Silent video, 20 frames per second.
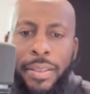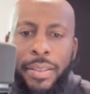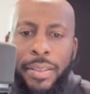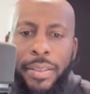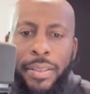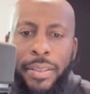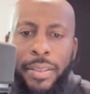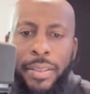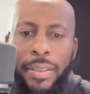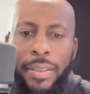
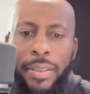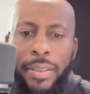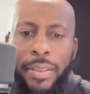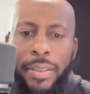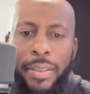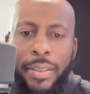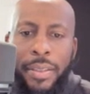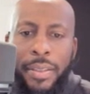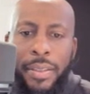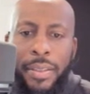
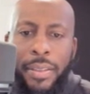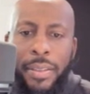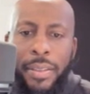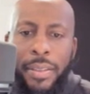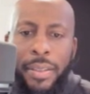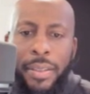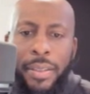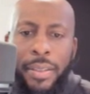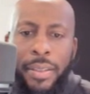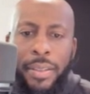
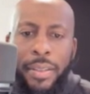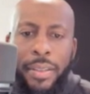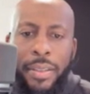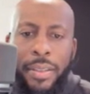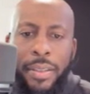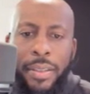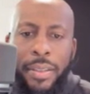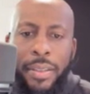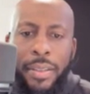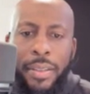
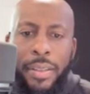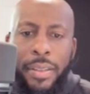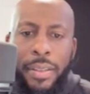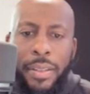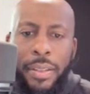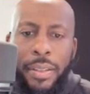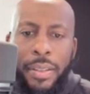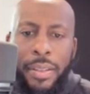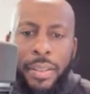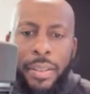
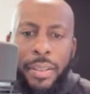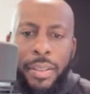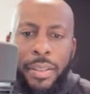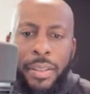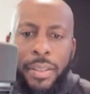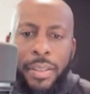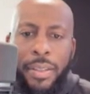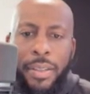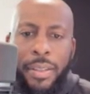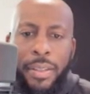
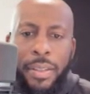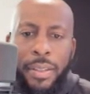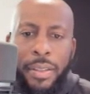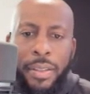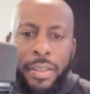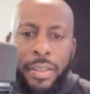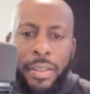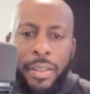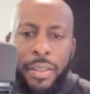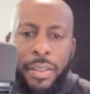
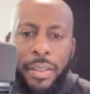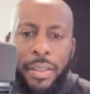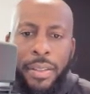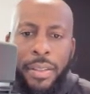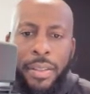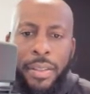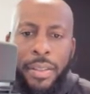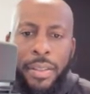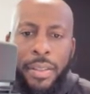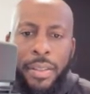
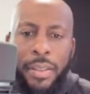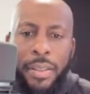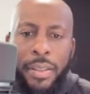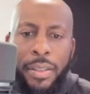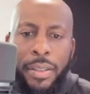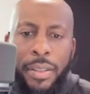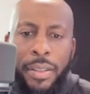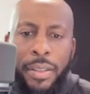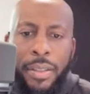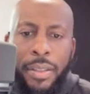
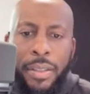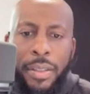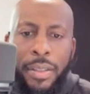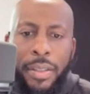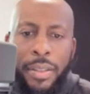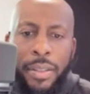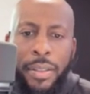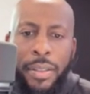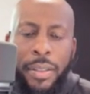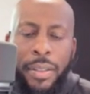
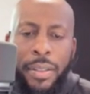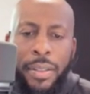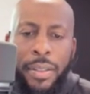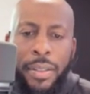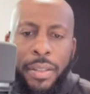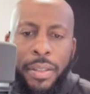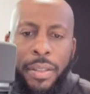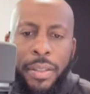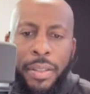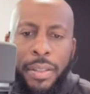
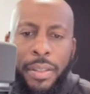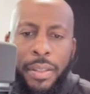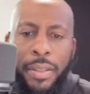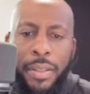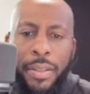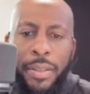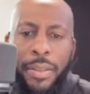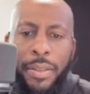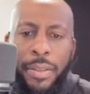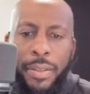
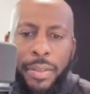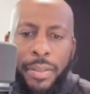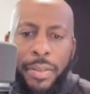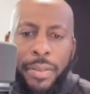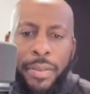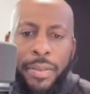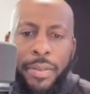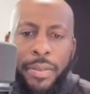(not speaking)